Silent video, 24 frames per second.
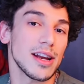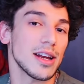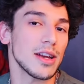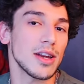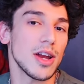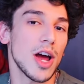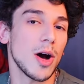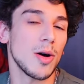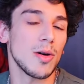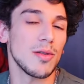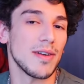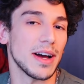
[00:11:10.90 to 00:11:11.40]

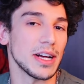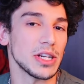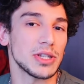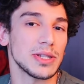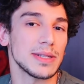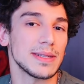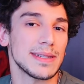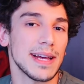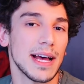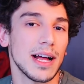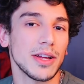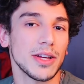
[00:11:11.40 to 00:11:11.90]
know if I
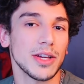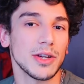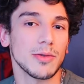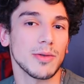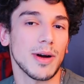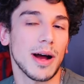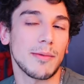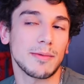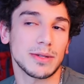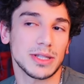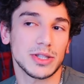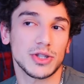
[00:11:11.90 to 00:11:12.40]
should tell you.
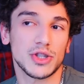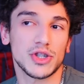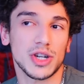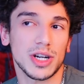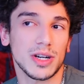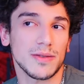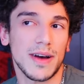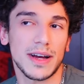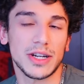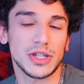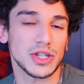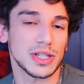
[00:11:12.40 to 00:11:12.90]
I wasn't sure
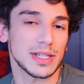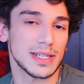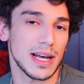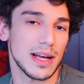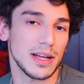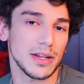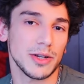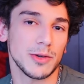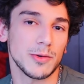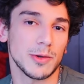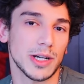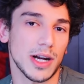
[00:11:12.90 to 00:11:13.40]
if I should
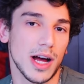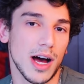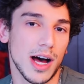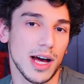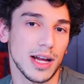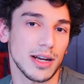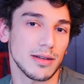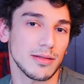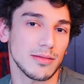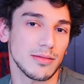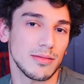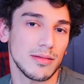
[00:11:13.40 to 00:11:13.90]
tell you or
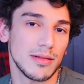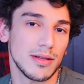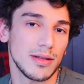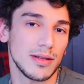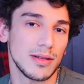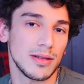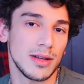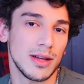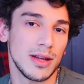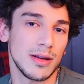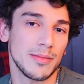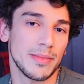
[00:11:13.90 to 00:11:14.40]
not.
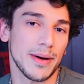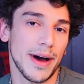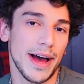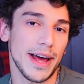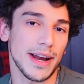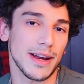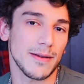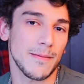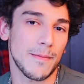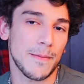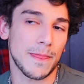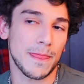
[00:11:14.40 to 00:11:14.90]

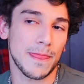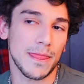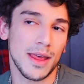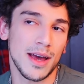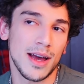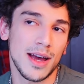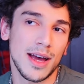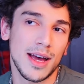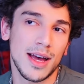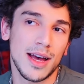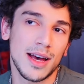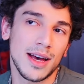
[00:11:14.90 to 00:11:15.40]
But...
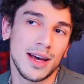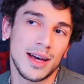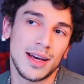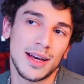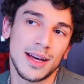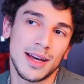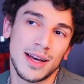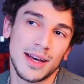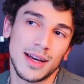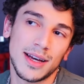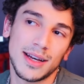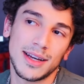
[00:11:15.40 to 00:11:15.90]

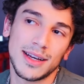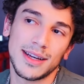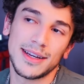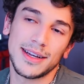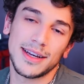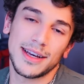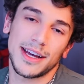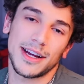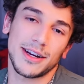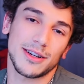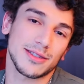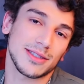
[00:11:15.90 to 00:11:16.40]

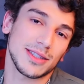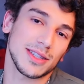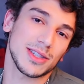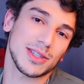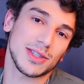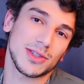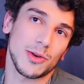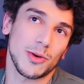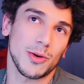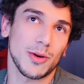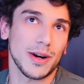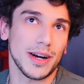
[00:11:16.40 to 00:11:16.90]
here's a
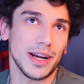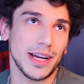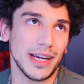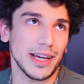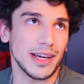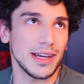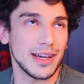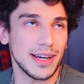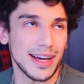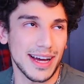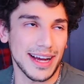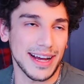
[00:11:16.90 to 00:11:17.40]

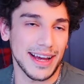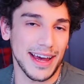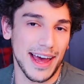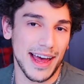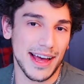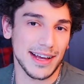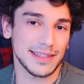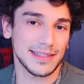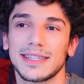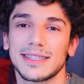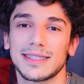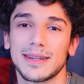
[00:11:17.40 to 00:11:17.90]
story, I
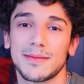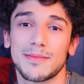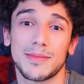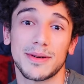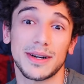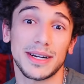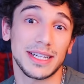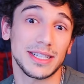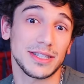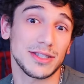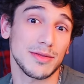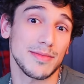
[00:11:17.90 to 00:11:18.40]
guess. It's a
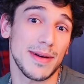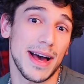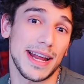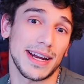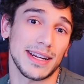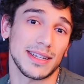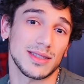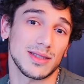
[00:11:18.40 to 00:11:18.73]
pretty dramatic